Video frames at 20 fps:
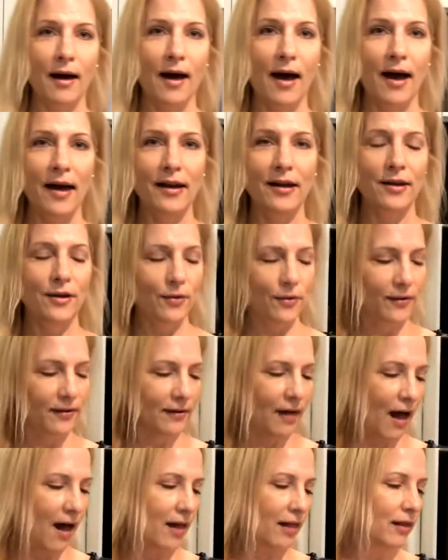I use
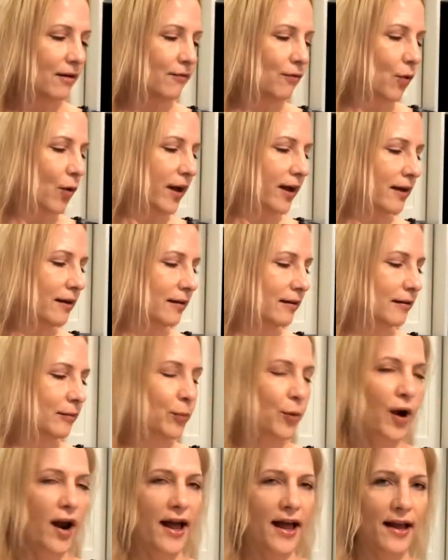olive oil
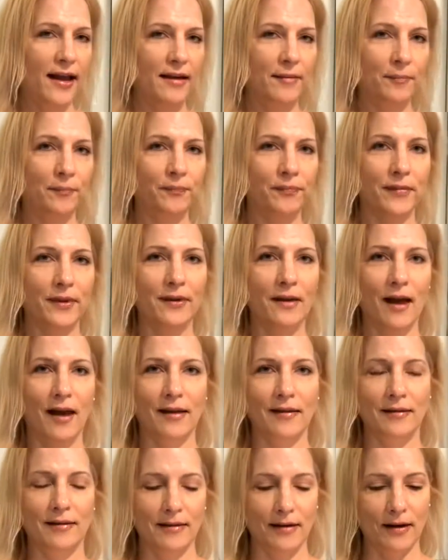spray,
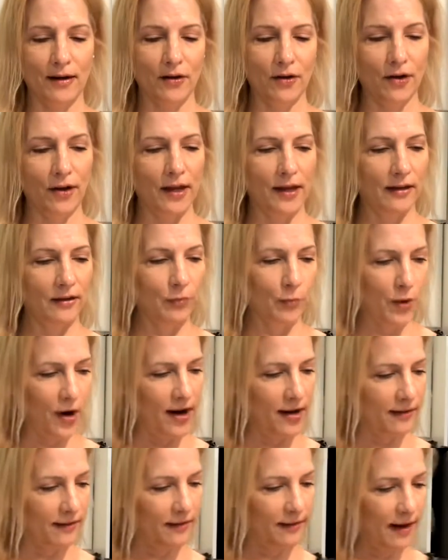non-stick cooking spray
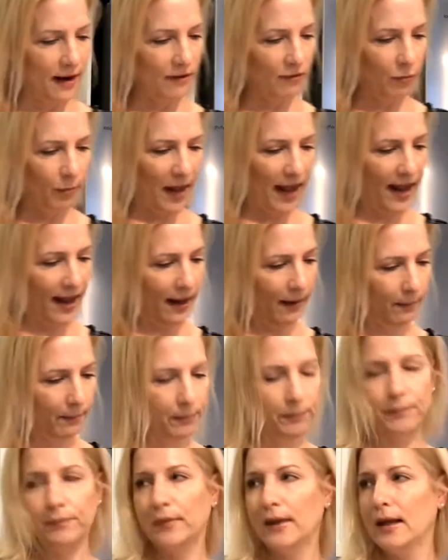instead of Pam.
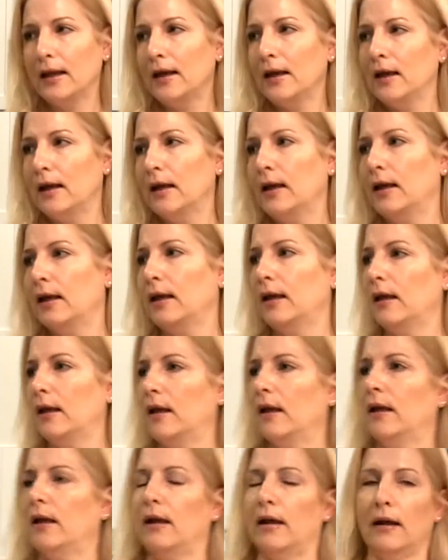I
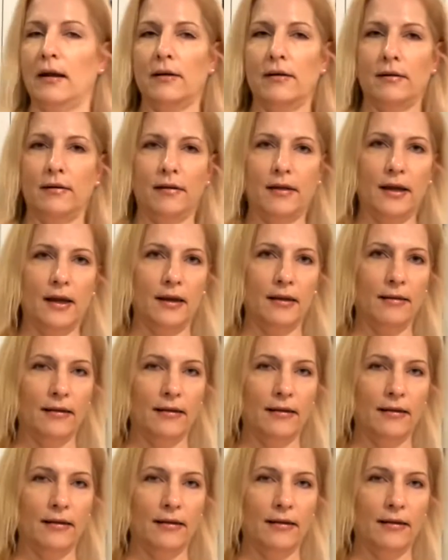just think it's